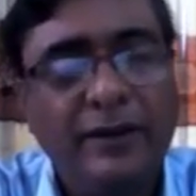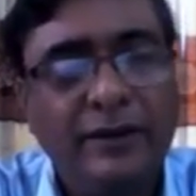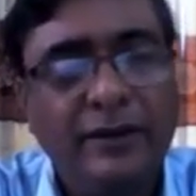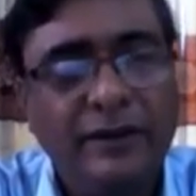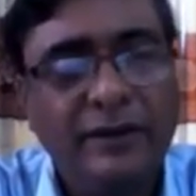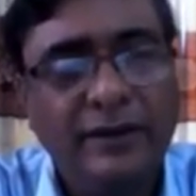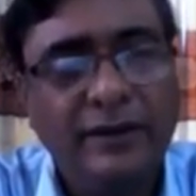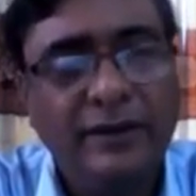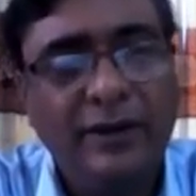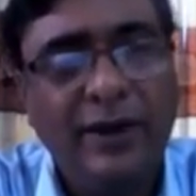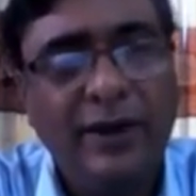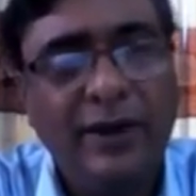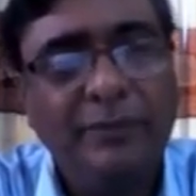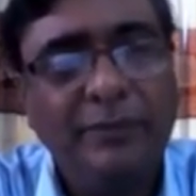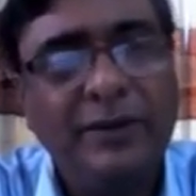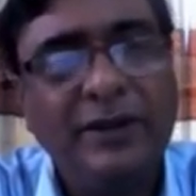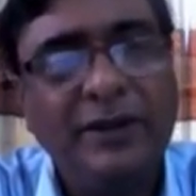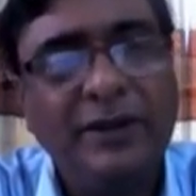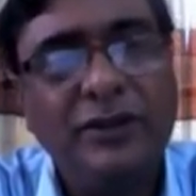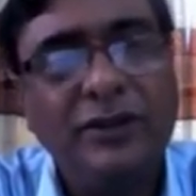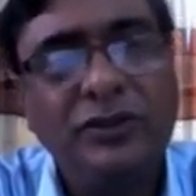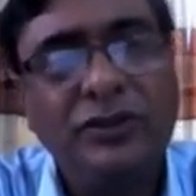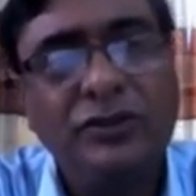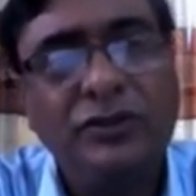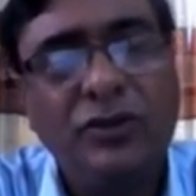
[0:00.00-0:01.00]
Now, after
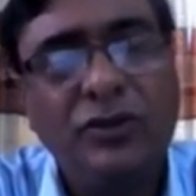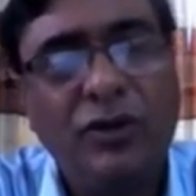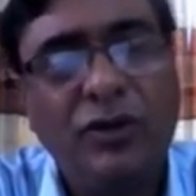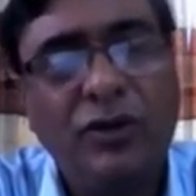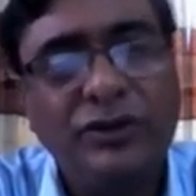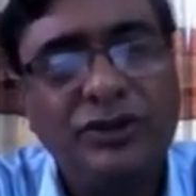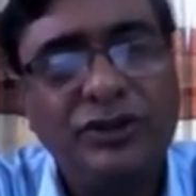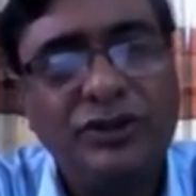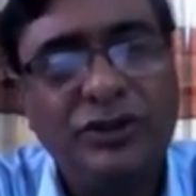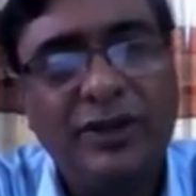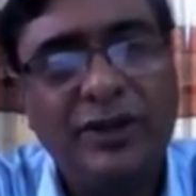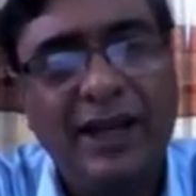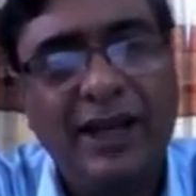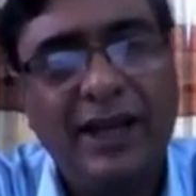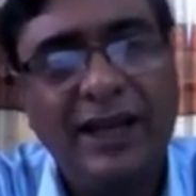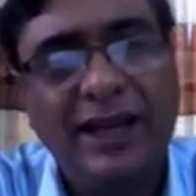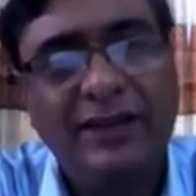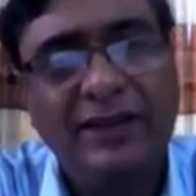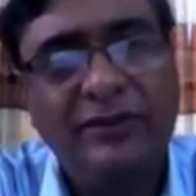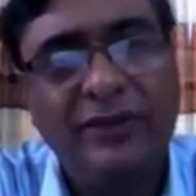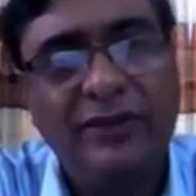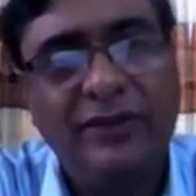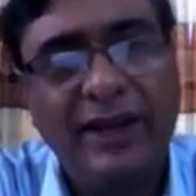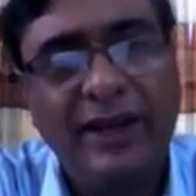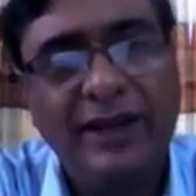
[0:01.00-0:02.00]
the
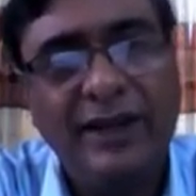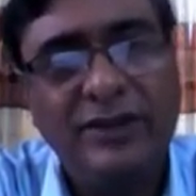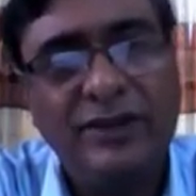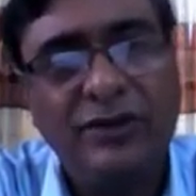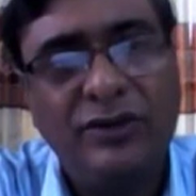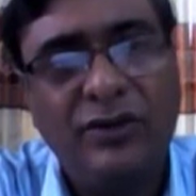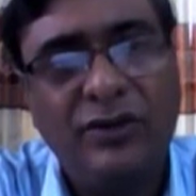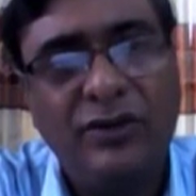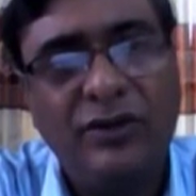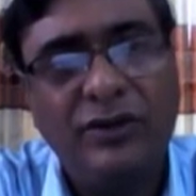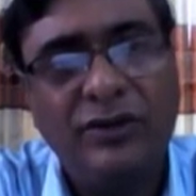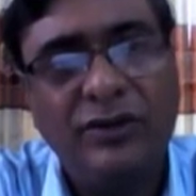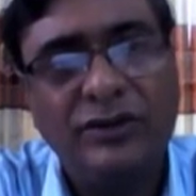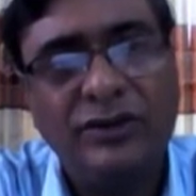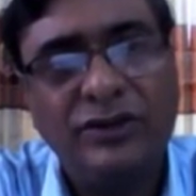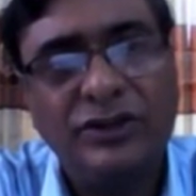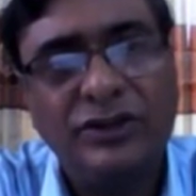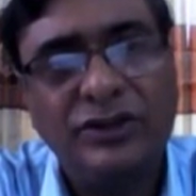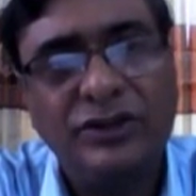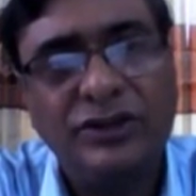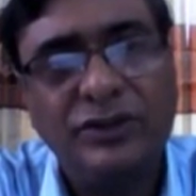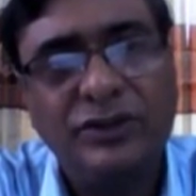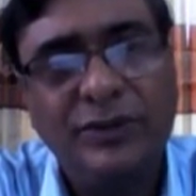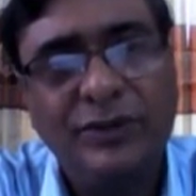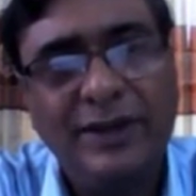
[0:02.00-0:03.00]
torchlight raid on
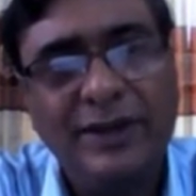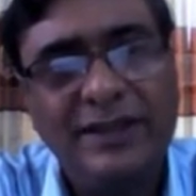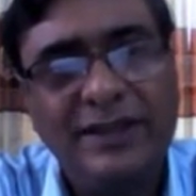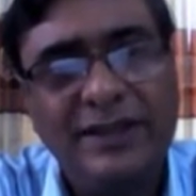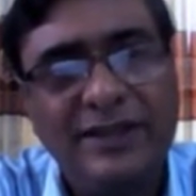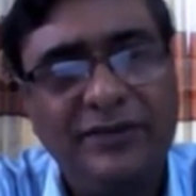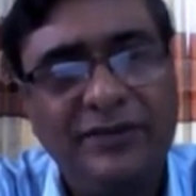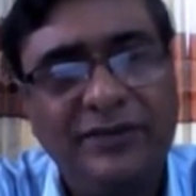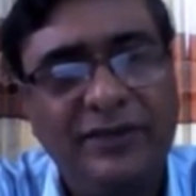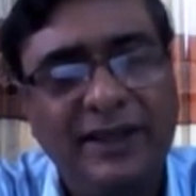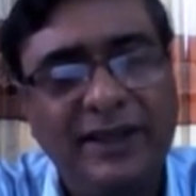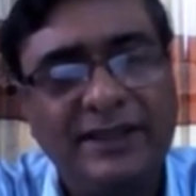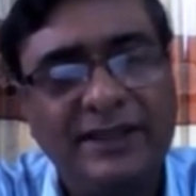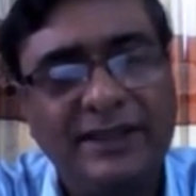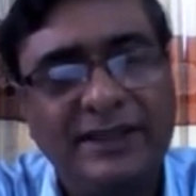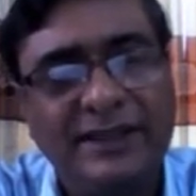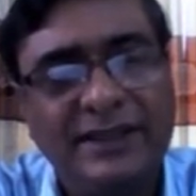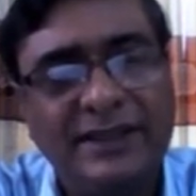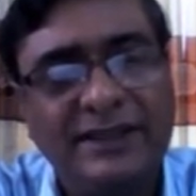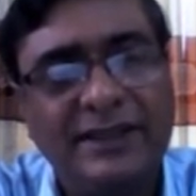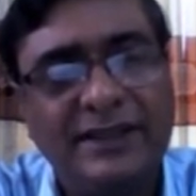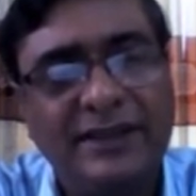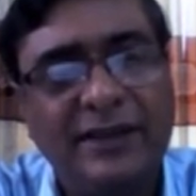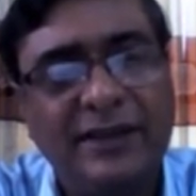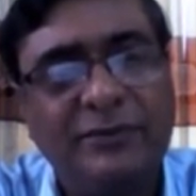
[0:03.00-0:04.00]
sweaty
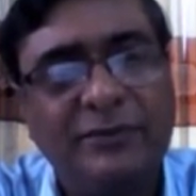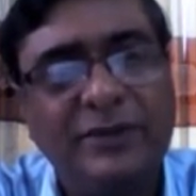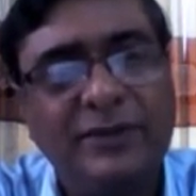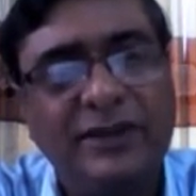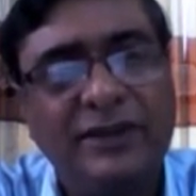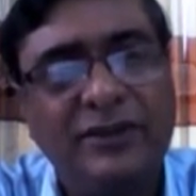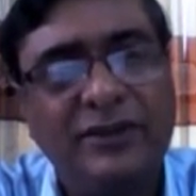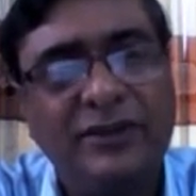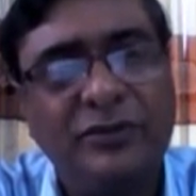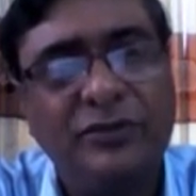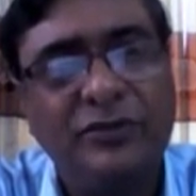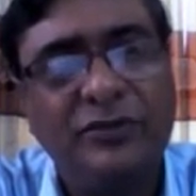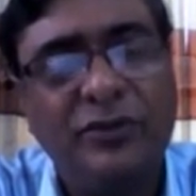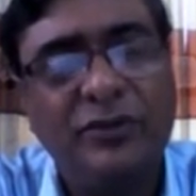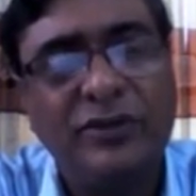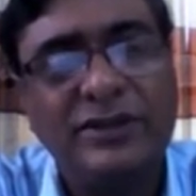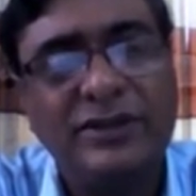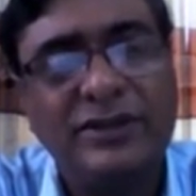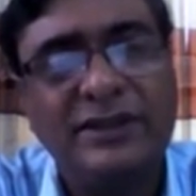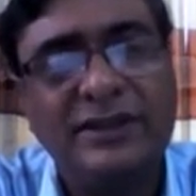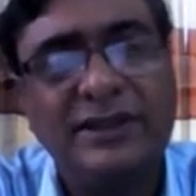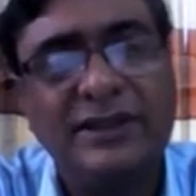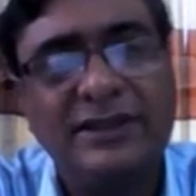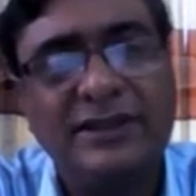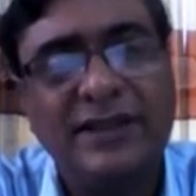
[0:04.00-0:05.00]
faces, after the
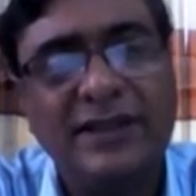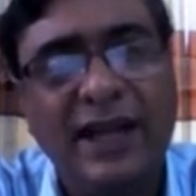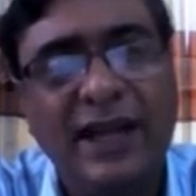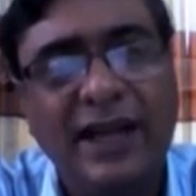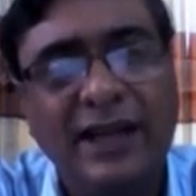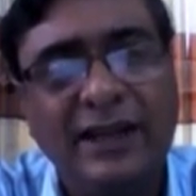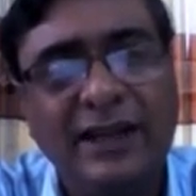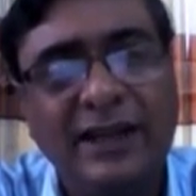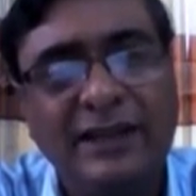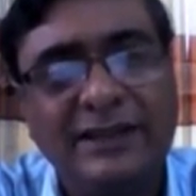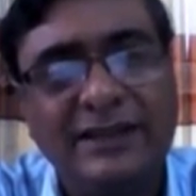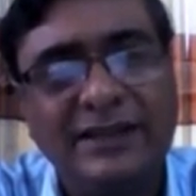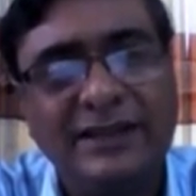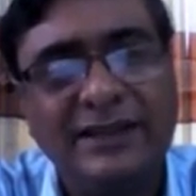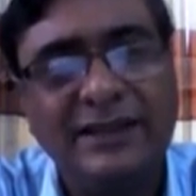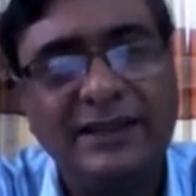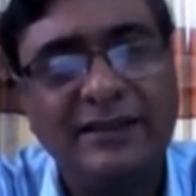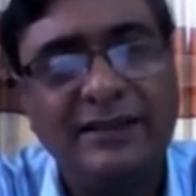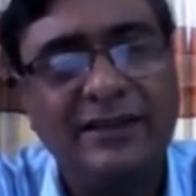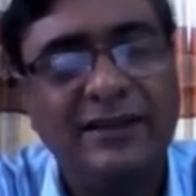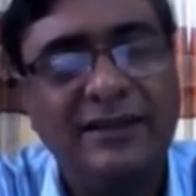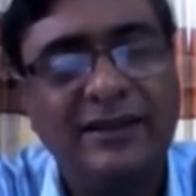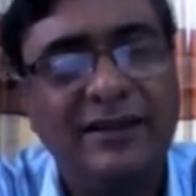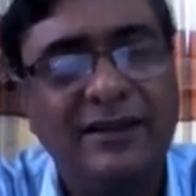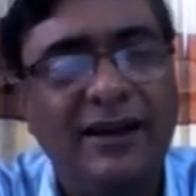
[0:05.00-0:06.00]
frosty silence
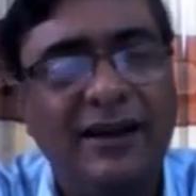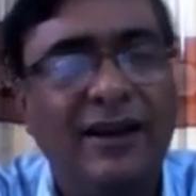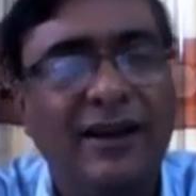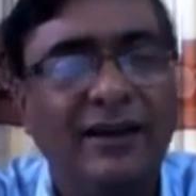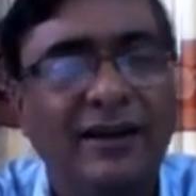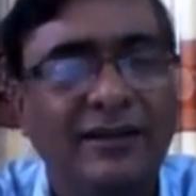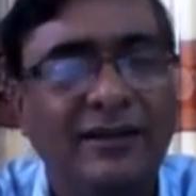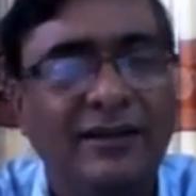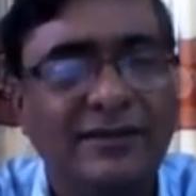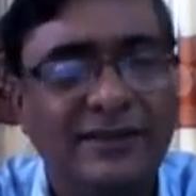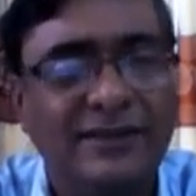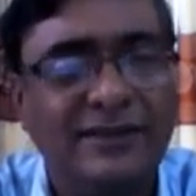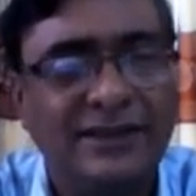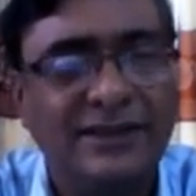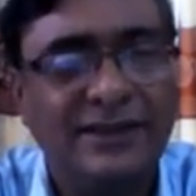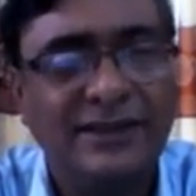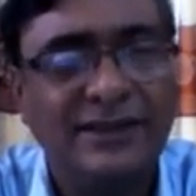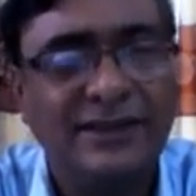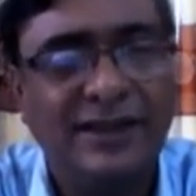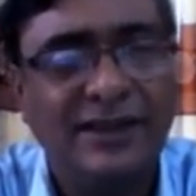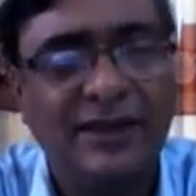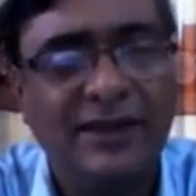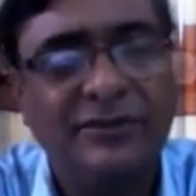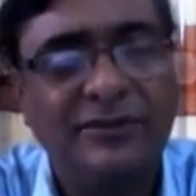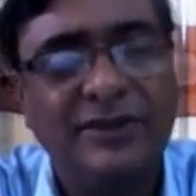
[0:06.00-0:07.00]
in the
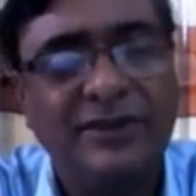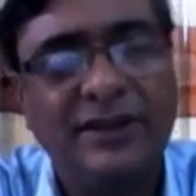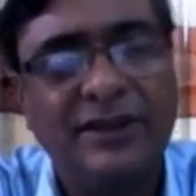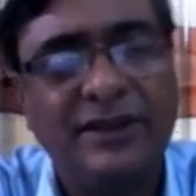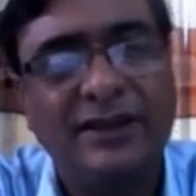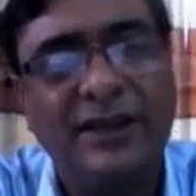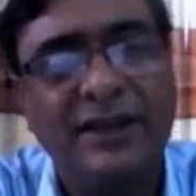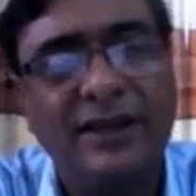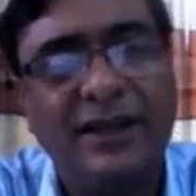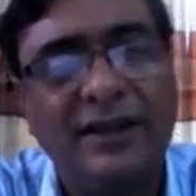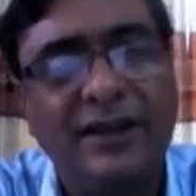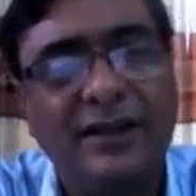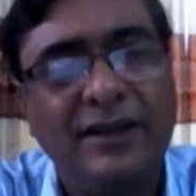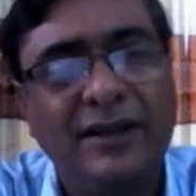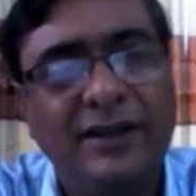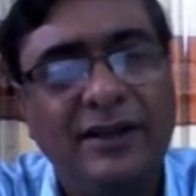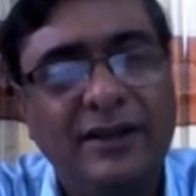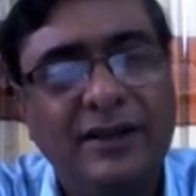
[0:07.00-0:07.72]
gardens, after the